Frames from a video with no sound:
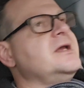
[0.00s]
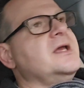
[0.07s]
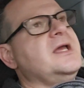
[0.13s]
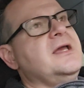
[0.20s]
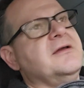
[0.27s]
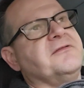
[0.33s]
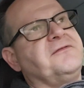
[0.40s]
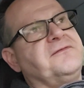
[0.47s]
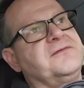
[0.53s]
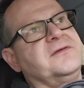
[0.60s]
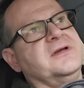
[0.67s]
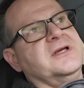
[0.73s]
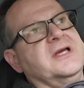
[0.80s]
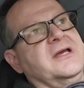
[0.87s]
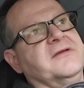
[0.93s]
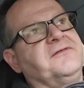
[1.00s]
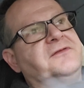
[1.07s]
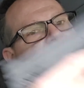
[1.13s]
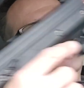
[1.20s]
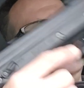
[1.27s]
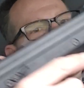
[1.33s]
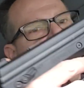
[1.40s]
If if
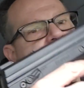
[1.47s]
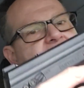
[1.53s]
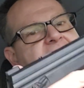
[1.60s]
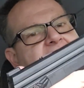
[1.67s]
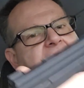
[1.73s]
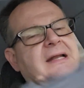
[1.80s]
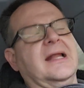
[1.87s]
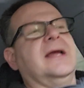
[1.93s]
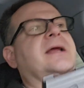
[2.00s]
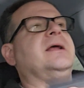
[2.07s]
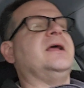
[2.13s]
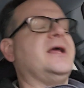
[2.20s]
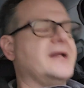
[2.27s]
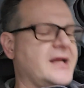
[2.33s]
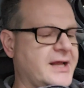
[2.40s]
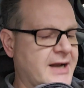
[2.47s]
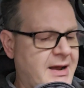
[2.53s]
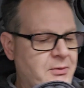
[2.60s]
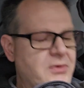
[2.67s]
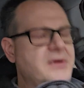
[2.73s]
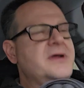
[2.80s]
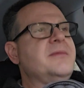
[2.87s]
you get like, and, and I
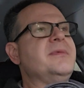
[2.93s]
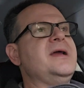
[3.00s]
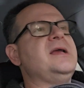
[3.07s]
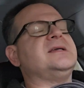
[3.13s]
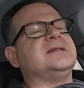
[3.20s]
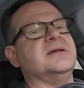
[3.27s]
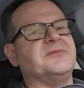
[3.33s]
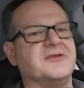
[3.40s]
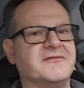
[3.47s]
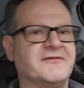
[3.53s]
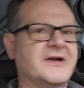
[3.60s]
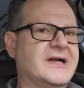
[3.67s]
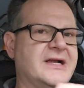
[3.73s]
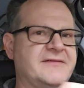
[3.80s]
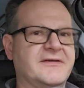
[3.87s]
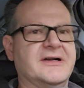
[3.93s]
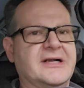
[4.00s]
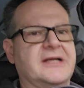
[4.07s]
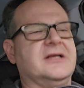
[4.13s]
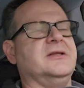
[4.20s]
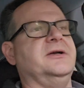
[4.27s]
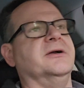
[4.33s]
want to make something very
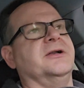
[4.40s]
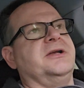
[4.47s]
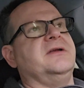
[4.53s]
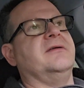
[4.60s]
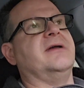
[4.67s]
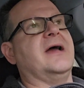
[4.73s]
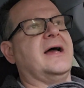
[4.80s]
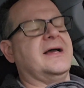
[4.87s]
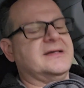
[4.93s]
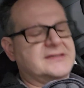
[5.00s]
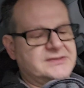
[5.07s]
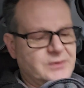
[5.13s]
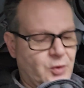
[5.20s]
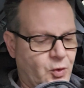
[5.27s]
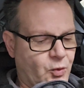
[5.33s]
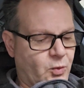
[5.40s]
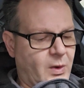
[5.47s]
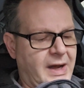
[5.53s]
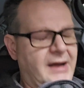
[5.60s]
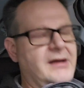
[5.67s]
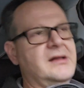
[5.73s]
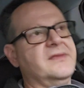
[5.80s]
very clear to you guys.
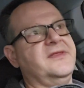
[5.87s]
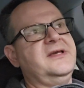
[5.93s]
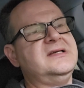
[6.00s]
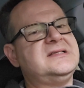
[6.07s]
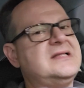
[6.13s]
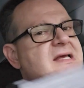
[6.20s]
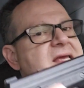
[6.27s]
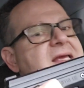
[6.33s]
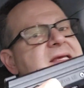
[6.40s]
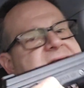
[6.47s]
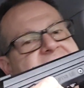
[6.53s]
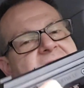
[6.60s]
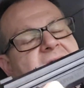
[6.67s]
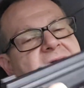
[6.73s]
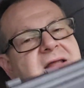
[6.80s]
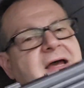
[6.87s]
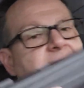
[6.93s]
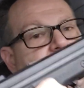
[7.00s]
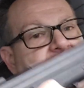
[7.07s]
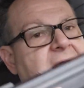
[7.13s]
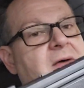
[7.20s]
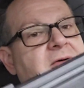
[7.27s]
While this thing is not
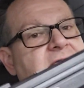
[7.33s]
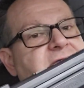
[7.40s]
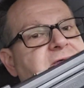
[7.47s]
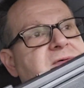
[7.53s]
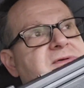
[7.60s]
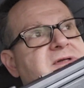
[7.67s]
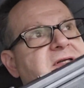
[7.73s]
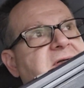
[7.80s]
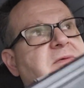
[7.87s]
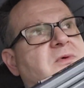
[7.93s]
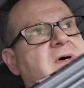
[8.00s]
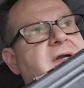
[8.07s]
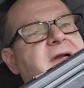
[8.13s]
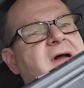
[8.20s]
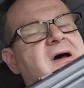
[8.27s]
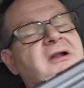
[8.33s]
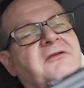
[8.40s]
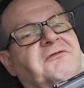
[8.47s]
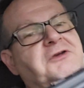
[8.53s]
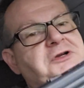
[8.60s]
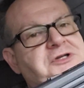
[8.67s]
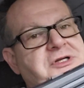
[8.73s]
that powerful and whatnot,
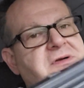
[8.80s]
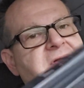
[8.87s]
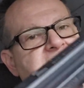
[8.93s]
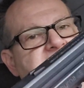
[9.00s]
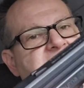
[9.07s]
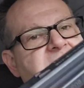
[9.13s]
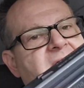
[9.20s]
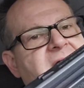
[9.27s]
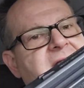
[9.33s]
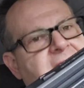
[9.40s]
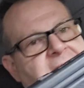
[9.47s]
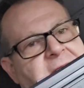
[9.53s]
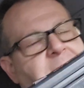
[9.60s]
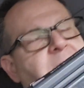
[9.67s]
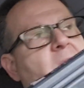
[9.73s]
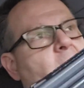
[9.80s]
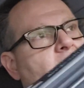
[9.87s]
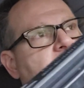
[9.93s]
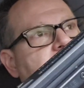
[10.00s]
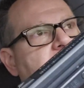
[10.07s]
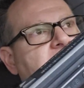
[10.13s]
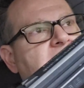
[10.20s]
if you're shooting somebody in a
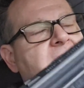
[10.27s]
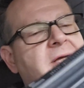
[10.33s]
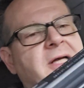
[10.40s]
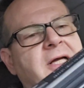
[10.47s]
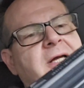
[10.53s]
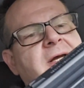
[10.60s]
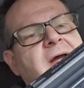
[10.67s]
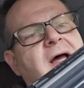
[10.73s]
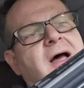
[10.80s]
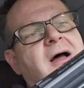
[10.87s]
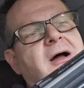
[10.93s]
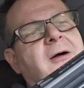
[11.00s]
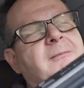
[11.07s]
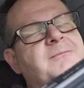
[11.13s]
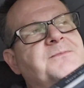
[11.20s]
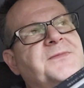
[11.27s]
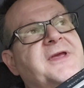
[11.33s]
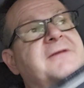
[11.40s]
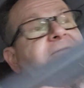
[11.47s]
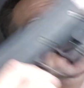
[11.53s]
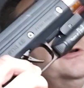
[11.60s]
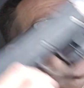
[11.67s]
parka, um,
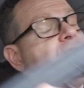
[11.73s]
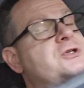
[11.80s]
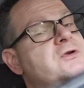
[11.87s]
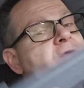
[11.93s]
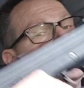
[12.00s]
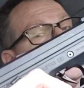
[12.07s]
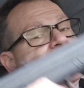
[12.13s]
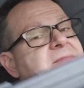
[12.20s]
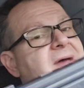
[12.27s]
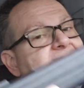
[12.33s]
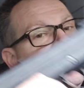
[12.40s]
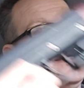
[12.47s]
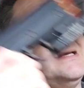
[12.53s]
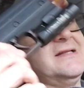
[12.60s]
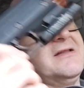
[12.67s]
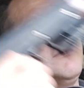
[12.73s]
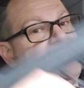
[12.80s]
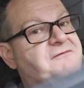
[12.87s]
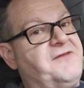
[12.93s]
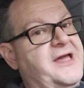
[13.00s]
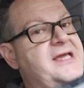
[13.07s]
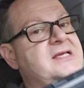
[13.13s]
if you shoot somebody in the
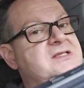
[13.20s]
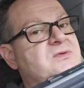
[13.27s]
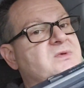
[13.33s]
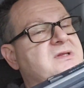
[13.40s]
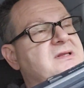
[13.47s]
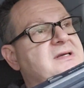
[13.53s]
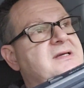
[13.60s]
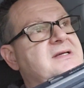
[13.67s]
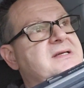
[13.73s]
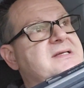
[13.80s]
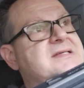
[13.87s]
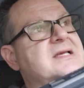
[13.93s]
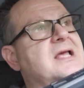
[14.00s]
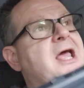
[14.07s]
face with this,